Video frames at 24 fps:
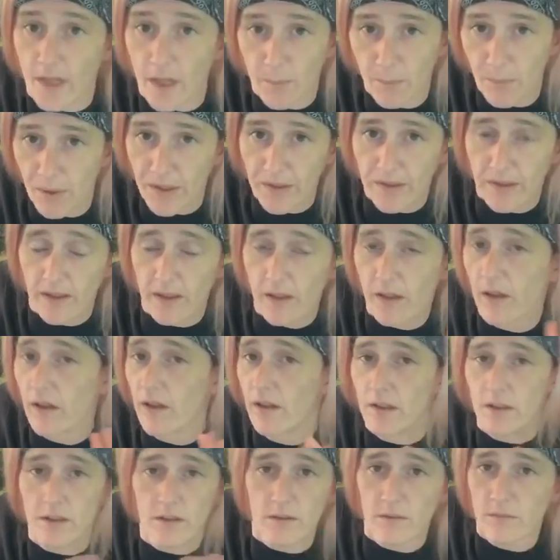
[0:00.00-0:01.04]
Big deal.
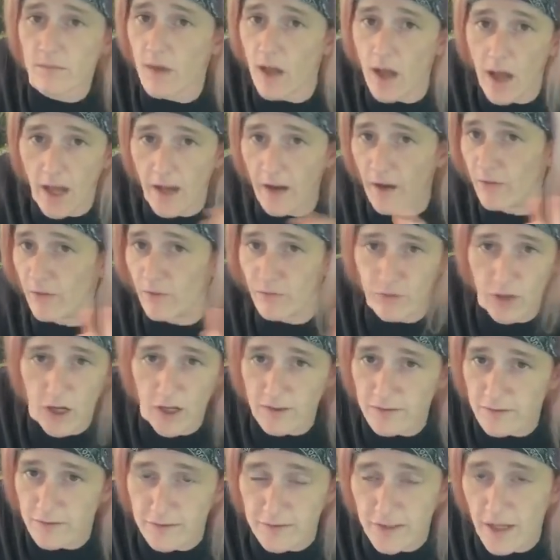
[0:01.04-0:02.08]
I don't
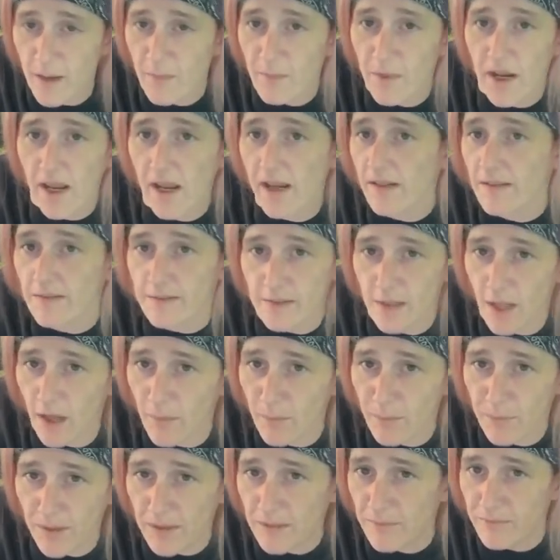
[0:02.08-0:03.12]
cross-contaminate. It's not a
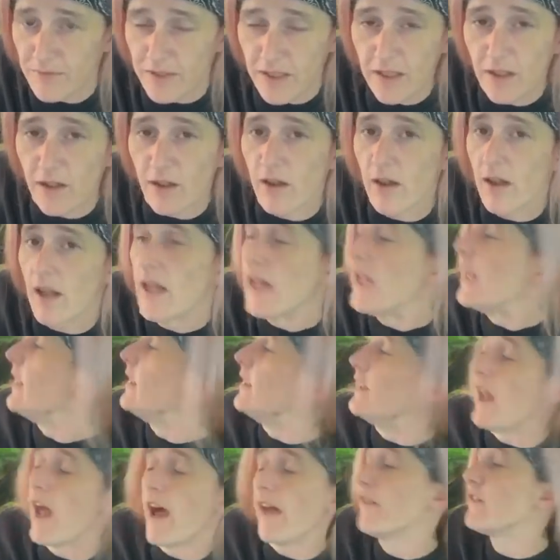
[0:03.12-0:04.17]
big deal.
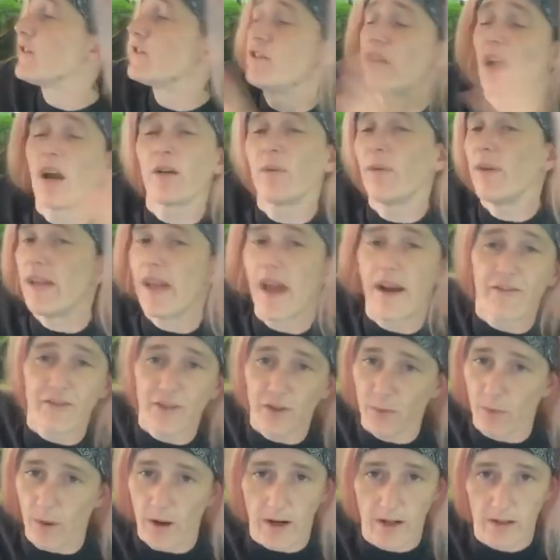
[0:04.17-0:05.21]
Now there's duckweed
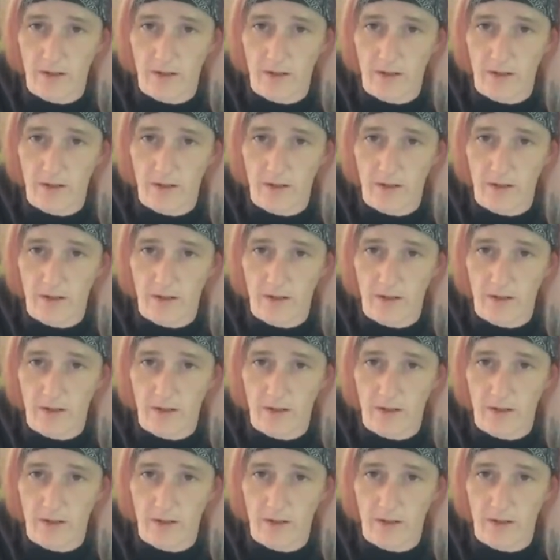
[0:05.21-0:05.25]
everywhere.